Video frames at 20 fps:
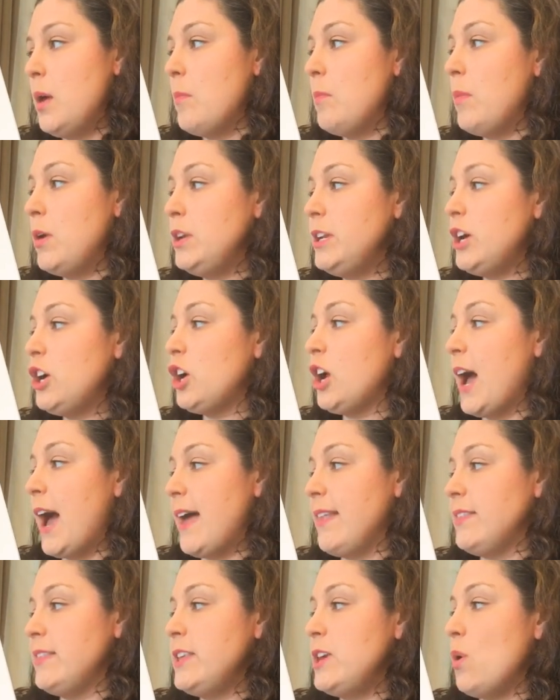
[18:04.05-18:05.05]
Munir
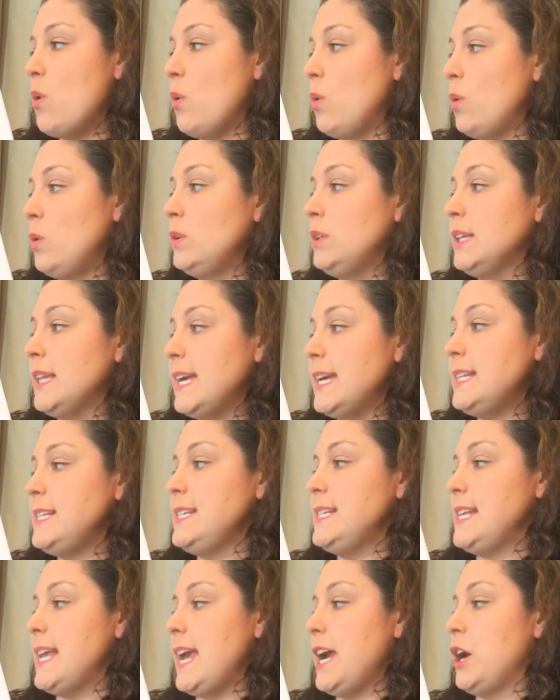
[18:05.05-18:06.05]
cut the old
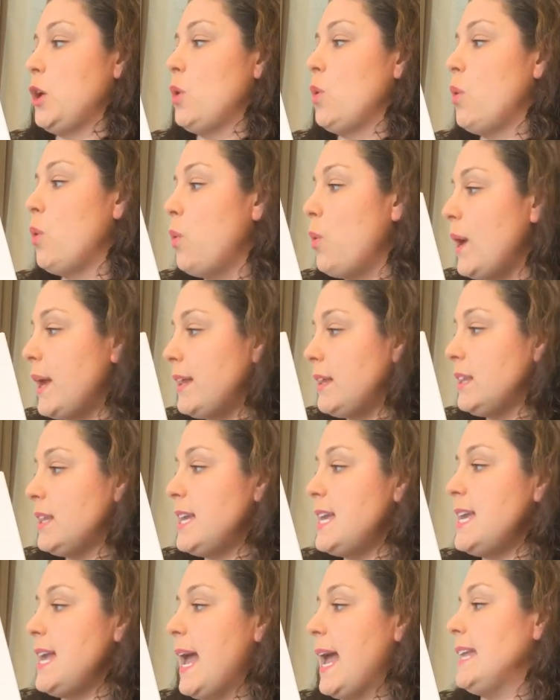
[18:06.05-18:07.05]
lady's hair
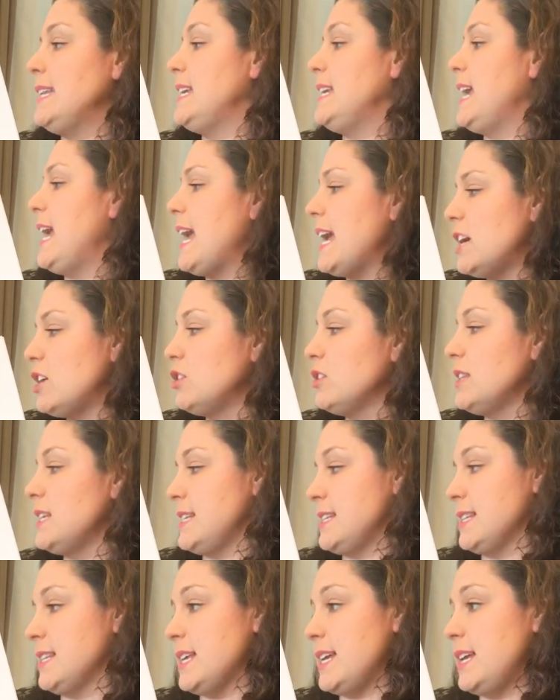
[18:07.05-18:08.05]
quickly and
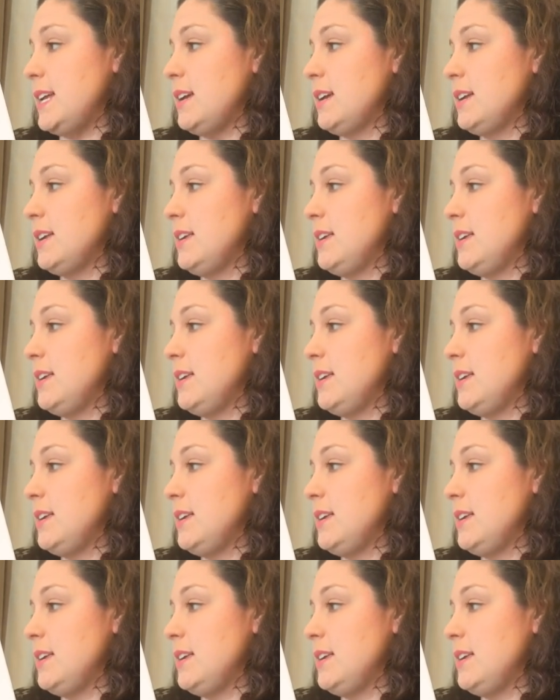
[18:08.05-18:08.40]
carelessly.